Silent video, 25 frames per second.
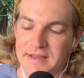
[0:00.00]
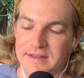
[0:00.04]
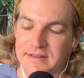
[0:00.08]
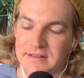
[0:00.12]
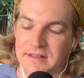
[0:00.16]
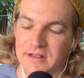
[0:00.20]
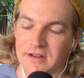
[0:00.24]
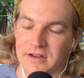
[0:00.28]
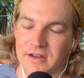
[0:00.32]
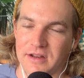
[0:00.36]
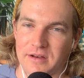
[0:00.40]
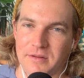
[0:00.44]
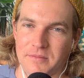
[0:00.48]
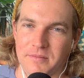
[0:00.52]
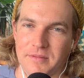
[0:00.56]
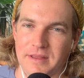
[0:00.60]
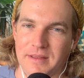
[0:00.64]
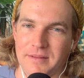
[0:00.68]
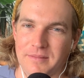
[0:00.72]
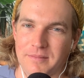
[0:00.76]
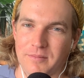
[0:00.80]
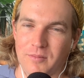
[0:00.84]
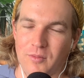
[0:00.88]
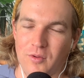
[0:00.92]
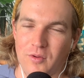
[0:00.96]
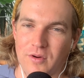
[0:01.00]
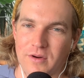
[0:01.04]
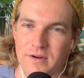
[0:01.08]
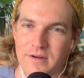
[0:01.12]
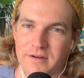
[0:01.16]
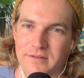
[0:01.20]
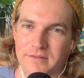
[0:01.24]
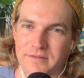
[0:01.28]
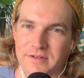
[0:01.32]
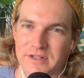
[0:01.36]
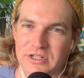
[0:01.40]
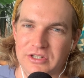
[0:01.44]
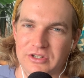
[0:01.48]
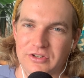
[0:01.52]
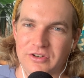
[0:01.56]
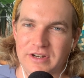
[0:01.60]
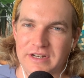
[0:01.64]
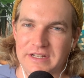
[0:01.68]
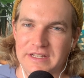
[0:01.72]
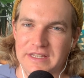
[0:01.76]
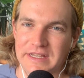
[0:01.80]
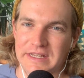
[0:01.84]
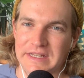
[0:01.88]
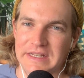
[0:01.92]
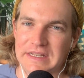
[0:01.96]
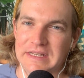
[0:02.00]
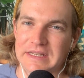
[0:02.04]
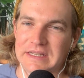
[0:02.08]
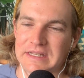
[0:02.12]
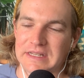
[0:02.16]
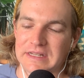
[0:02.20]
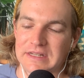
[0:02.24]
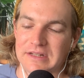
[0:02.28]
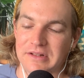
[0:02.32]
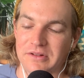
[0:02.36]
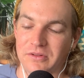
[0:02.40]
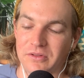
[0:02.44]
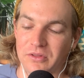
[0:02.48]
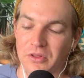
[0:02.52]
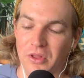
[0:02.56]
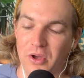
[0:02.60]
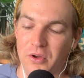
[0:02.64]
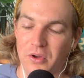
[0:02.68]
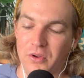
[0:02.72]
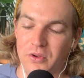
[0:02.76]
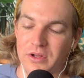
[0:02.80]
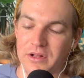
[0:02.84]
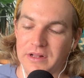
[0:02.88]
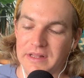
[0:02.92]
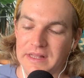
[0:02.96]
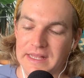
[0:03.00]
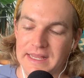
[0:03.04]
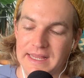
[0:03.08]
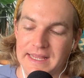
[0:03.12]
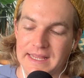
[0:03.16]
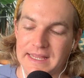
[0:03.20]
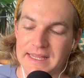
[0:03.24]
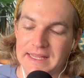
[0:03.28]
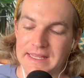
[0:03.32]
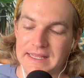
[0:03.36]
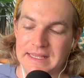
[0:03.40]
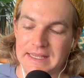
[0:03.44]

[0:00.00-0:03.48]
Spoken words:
They're going to be more restricted locally,